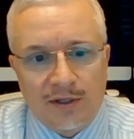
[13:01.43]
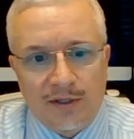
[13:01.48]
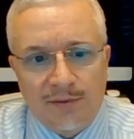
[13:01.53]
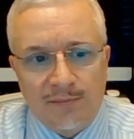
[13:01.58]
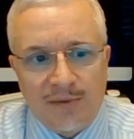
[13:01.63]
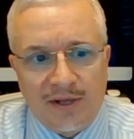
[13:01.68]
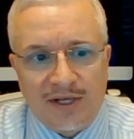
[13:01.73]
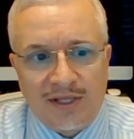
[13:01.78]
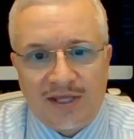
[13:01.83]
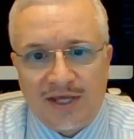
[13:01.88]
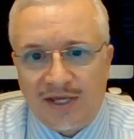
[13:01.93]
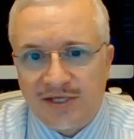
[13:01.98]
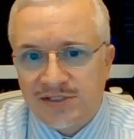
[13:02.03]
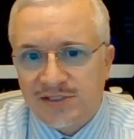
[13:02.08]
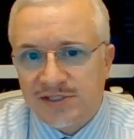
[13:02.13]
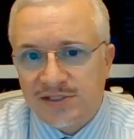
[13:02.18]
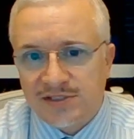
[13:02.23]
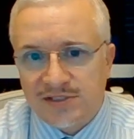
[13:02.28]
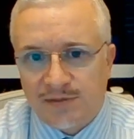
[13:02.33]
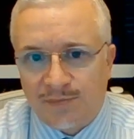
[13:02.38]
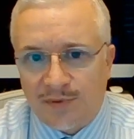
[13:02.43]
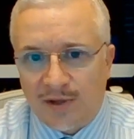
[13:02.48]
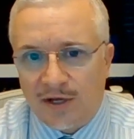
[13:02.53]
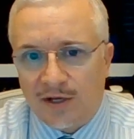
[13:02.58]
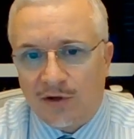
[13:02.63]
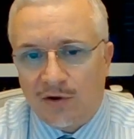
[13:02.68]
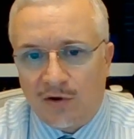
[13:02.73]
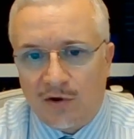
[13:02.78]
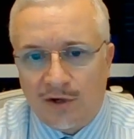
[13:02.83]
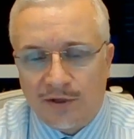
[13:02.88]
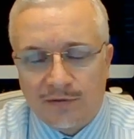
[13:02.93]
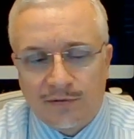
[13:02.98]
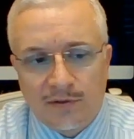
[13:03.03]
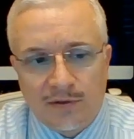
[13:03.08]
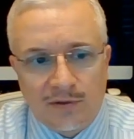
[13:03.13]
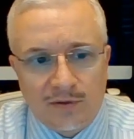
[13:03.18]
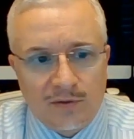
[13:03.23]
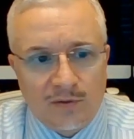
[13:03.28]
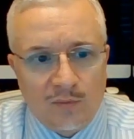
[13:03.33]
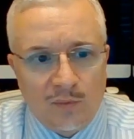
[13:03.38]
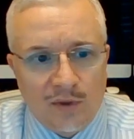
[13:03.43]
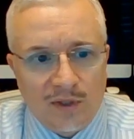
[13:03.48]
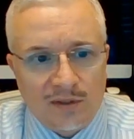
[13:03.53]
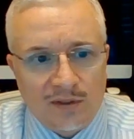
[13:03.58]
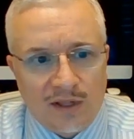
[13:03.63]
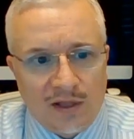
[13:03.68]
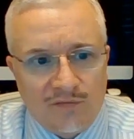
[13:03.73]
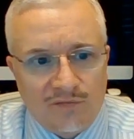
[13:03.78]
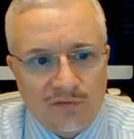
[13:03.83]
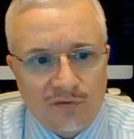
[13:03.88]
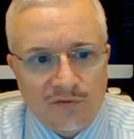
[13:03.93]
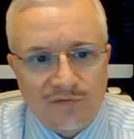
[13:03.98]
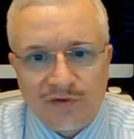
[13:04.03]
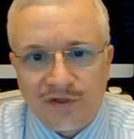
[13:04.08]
In many cases, depending on what level of